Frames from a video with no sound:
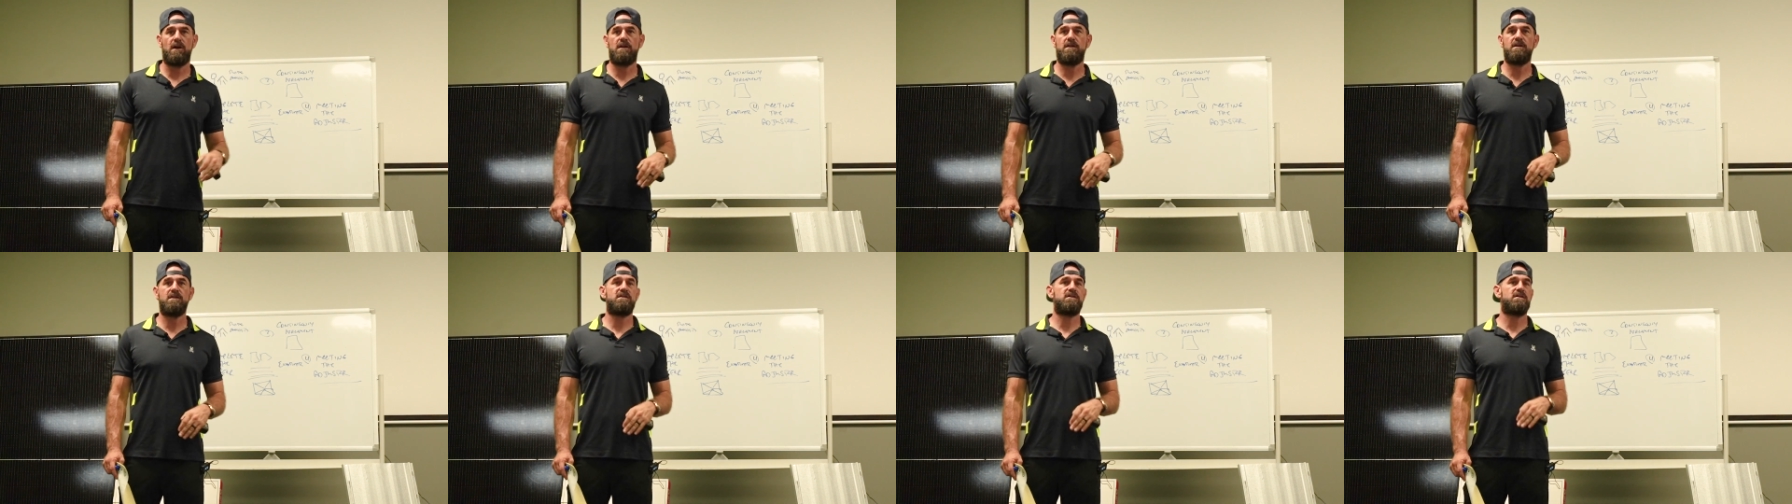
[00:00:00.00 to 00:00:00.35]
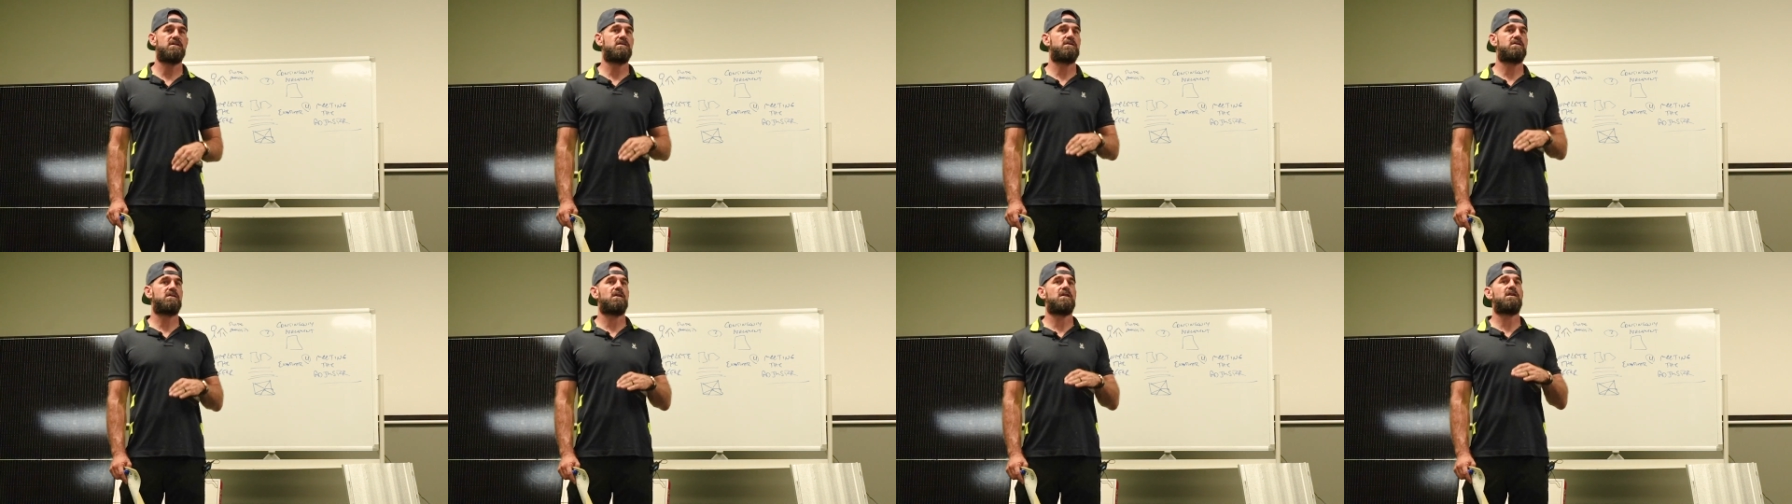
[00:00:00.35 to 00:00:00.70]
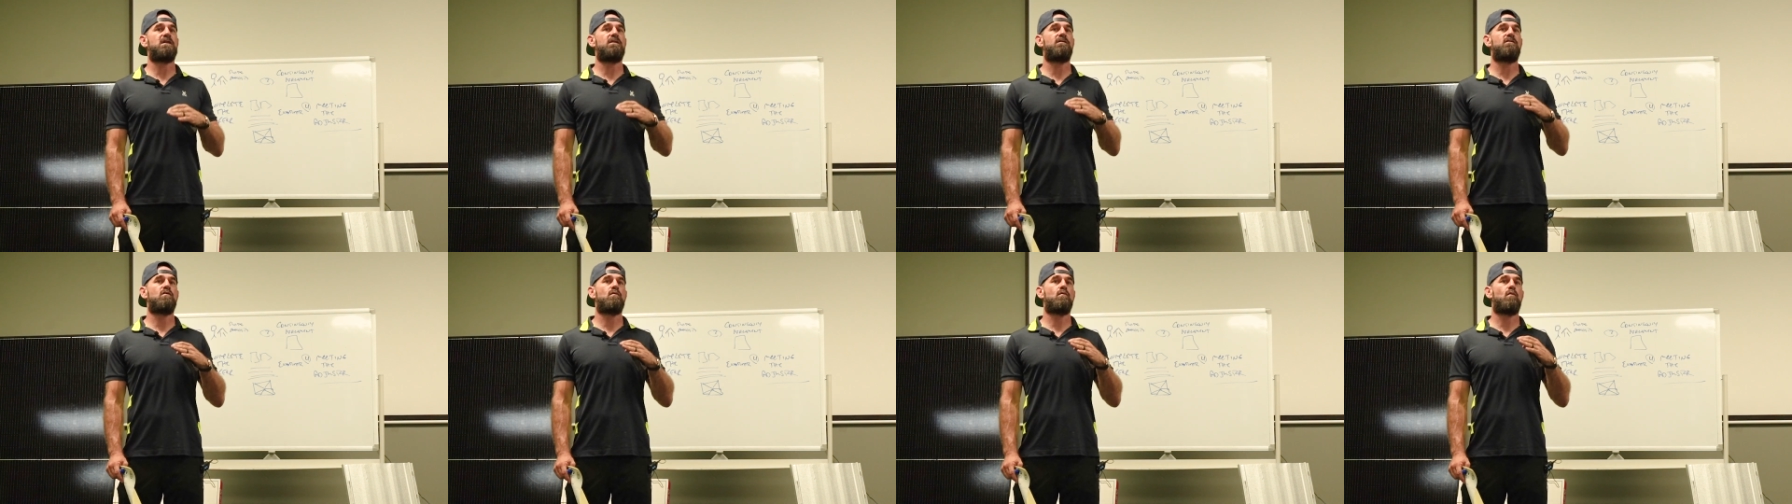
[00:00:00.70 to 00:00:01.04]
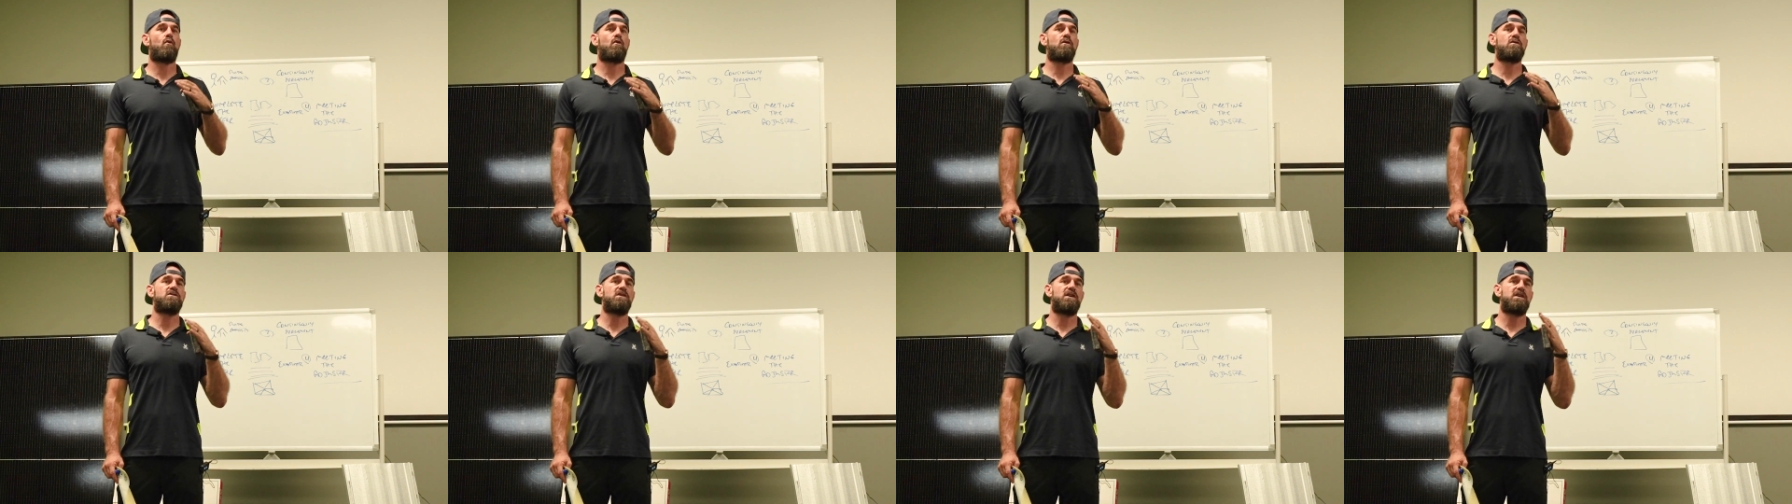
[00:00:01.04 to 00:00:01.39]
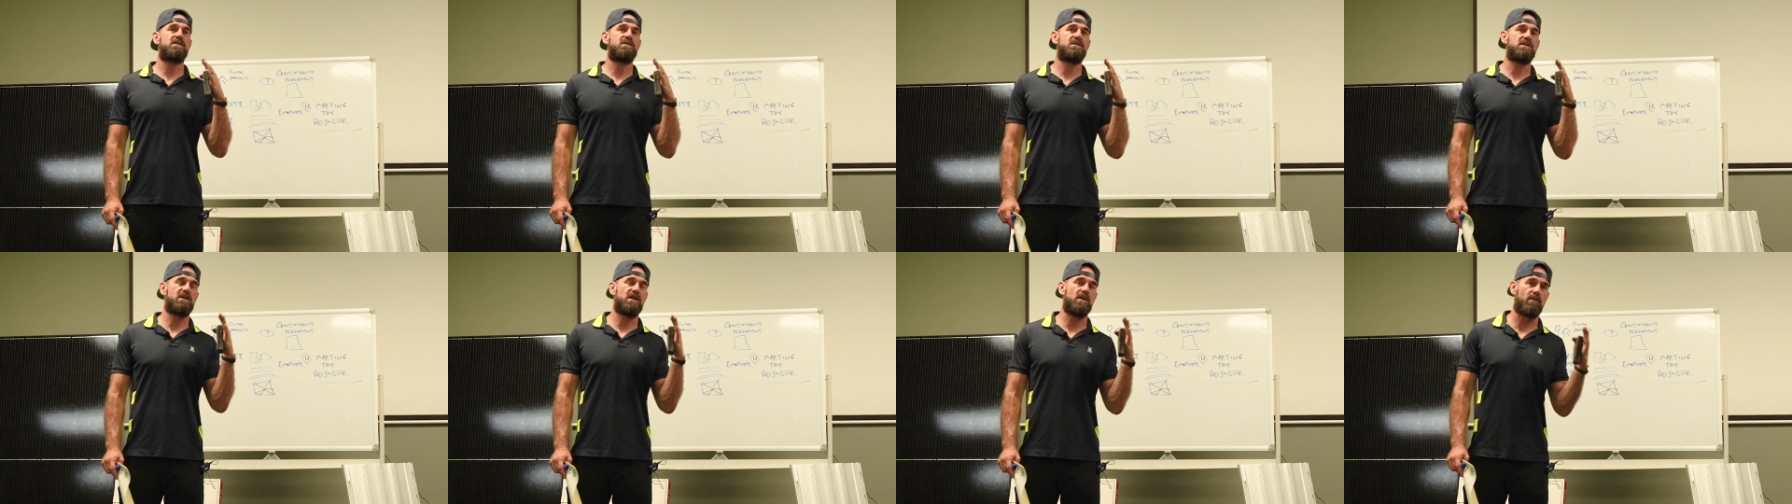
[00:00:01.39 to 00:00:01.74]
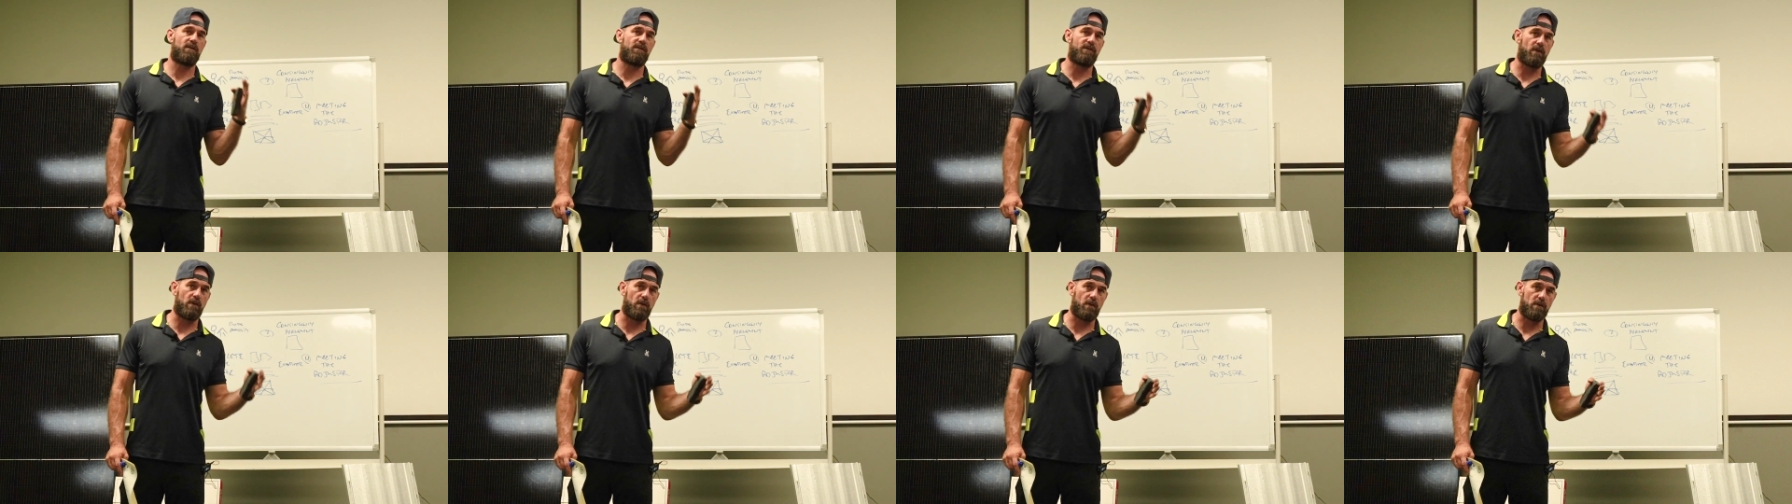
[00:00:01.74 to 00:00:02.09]
and this is going to give you more chance to get
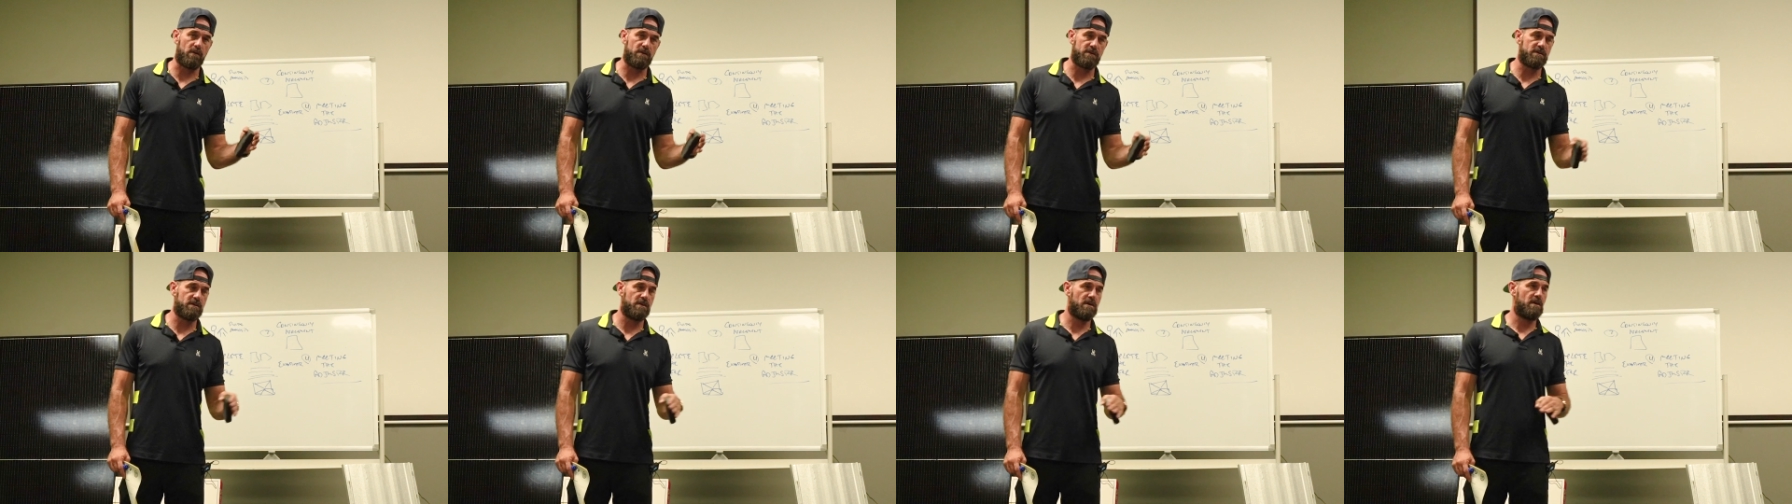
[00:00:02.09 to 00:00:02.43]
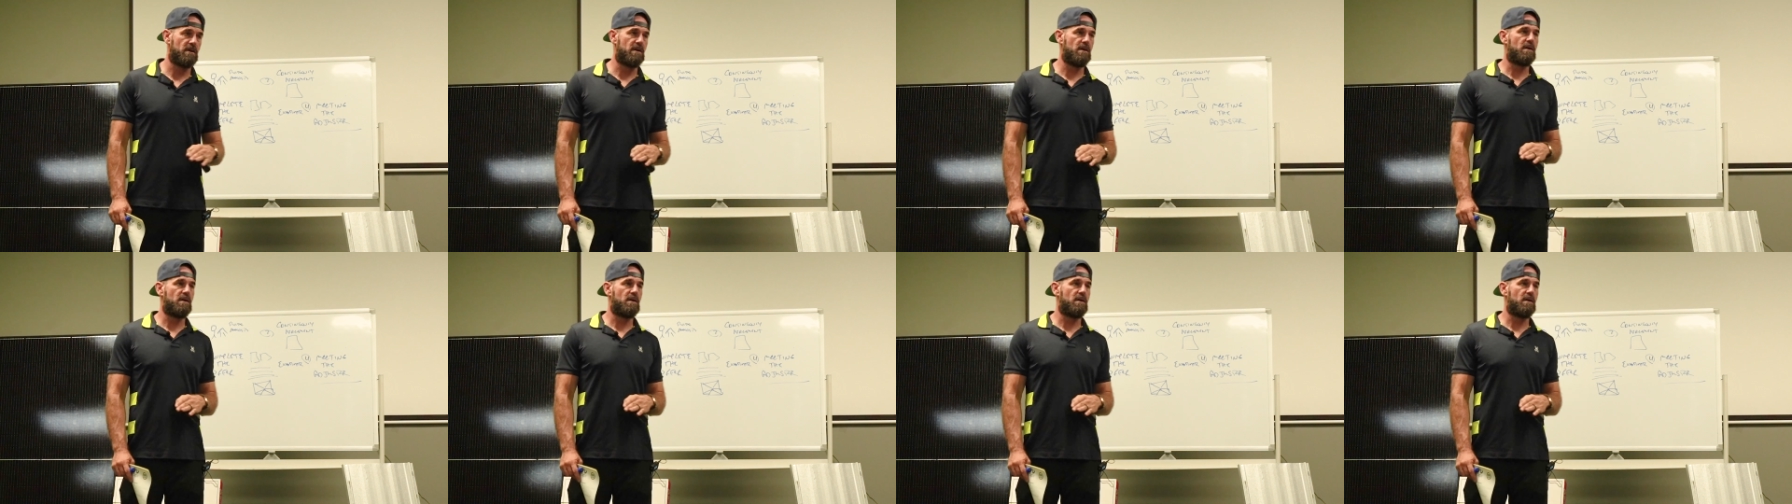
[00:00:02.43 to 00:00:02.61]
referrals